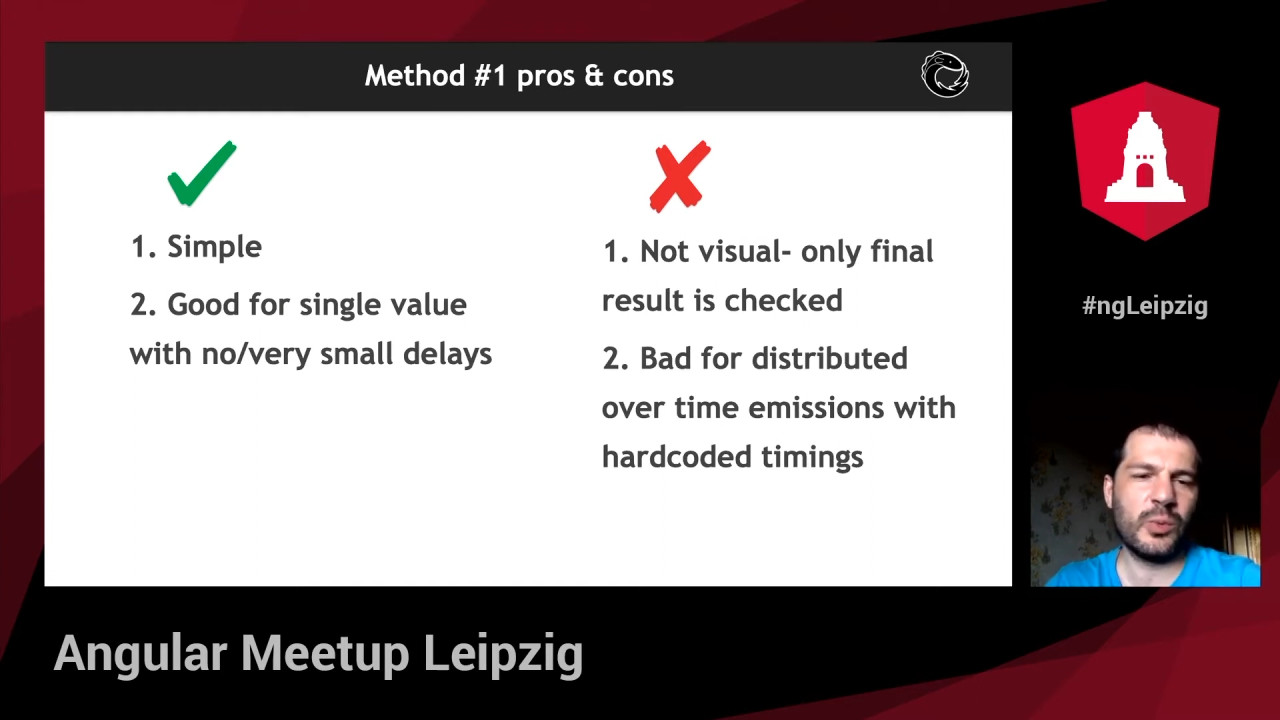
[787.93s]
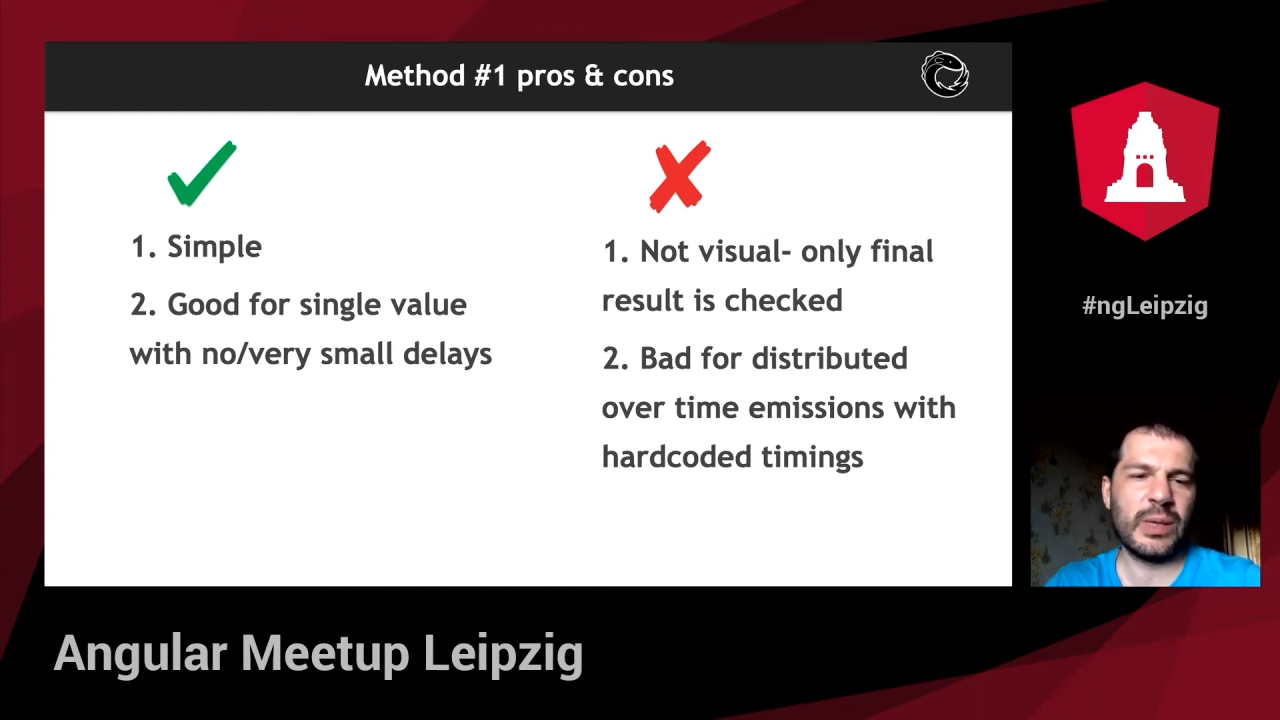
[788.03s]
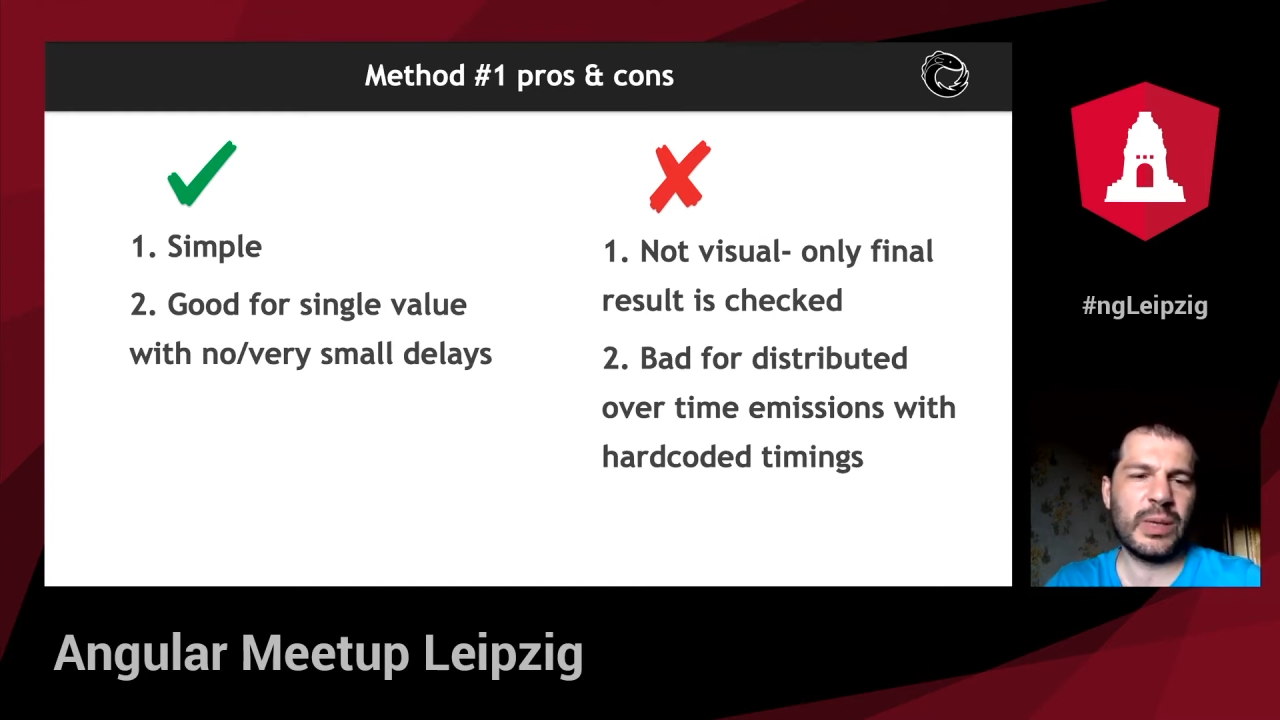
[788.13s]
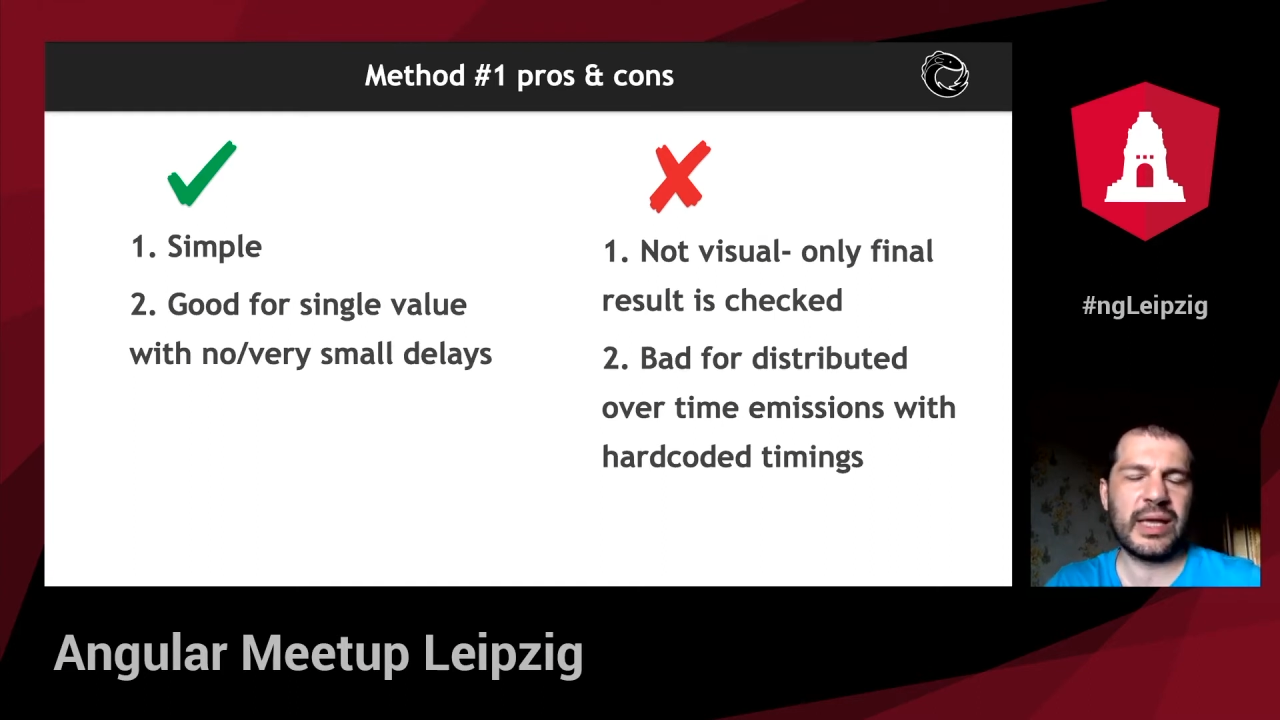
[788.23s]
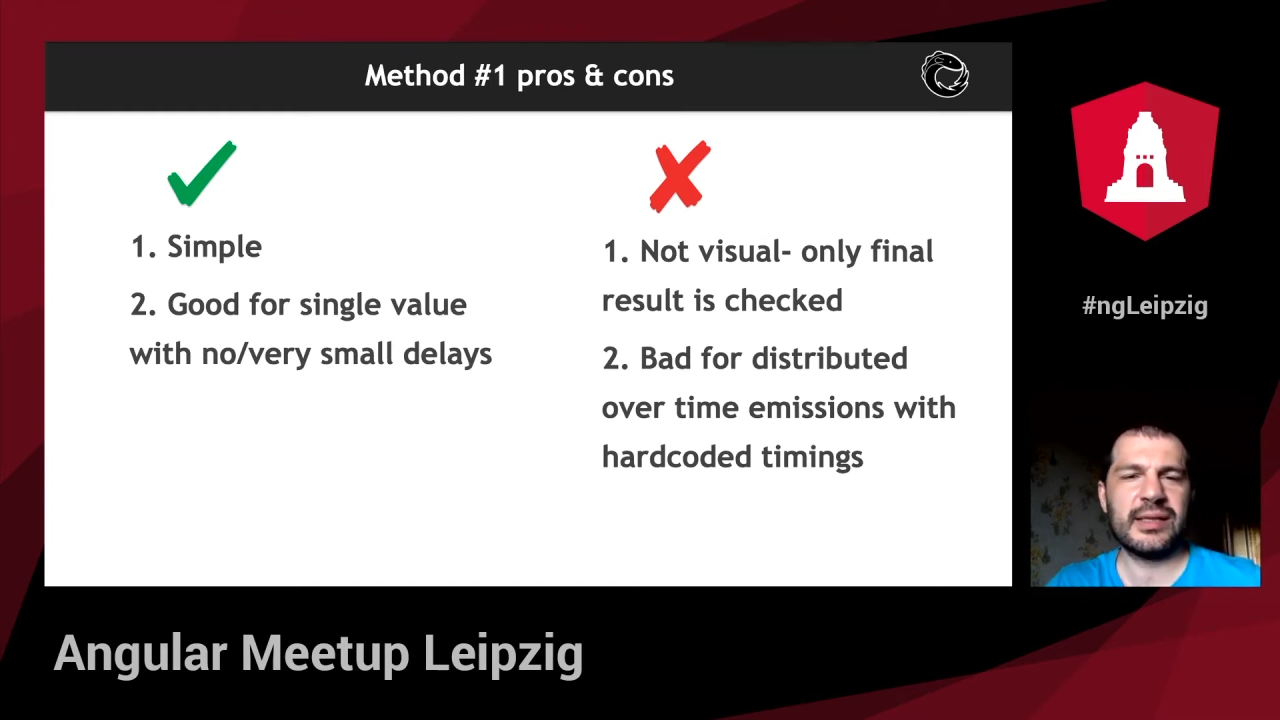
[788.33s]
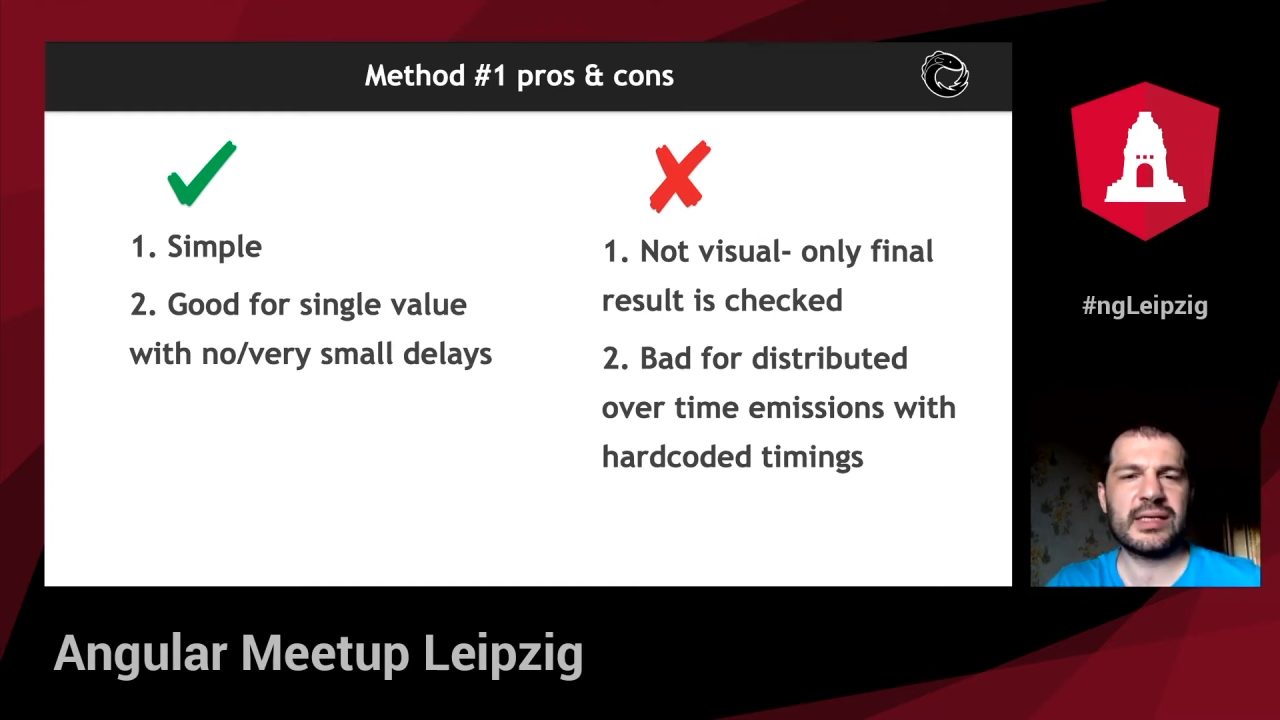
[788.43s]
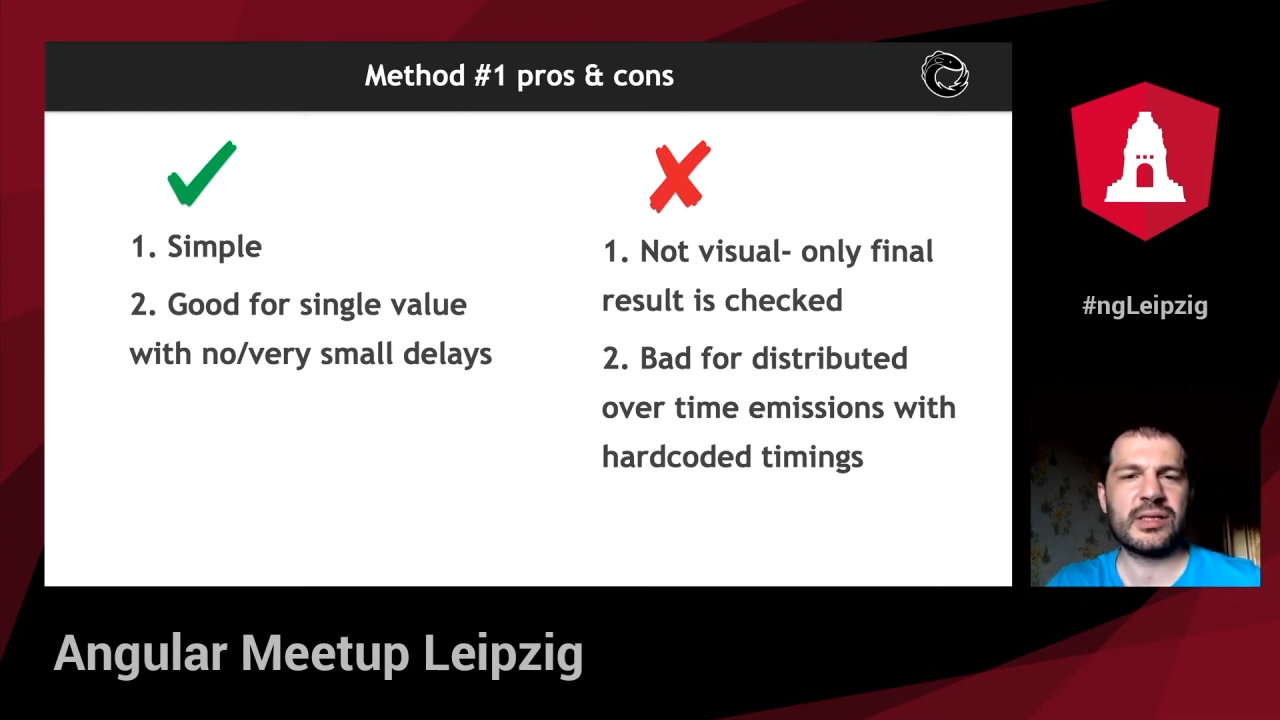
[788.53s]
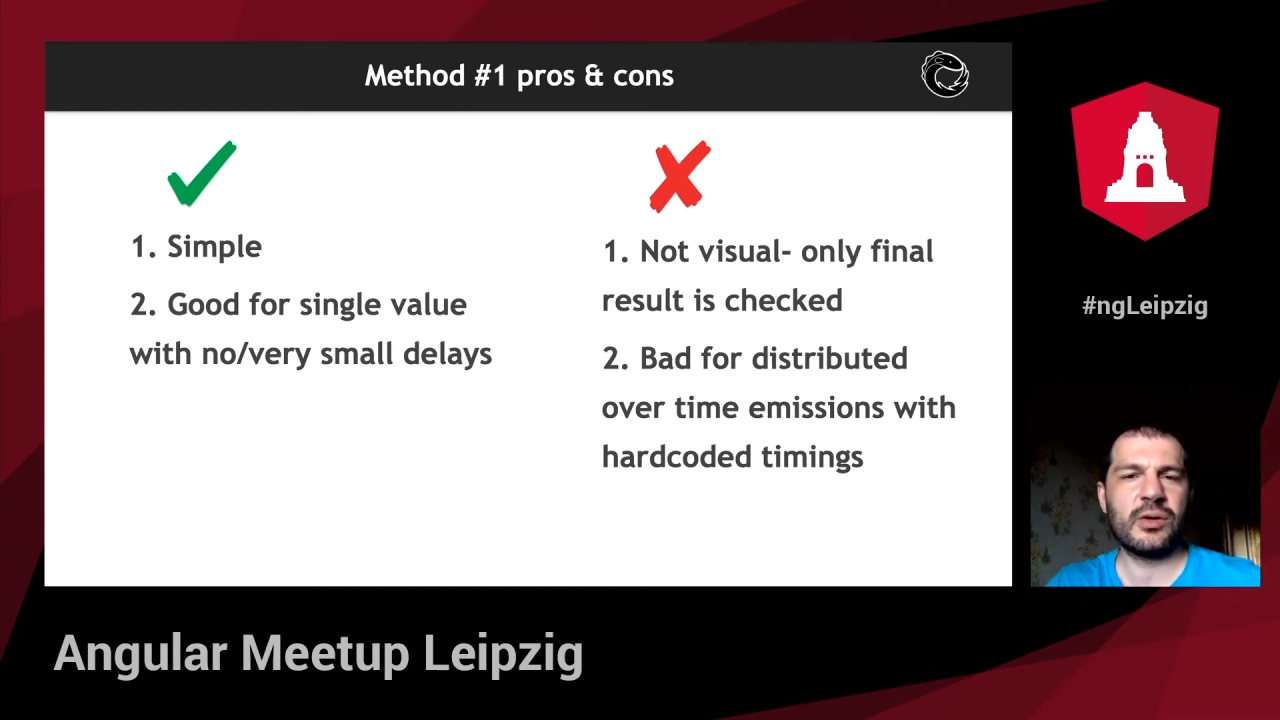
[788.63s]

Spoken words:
We can test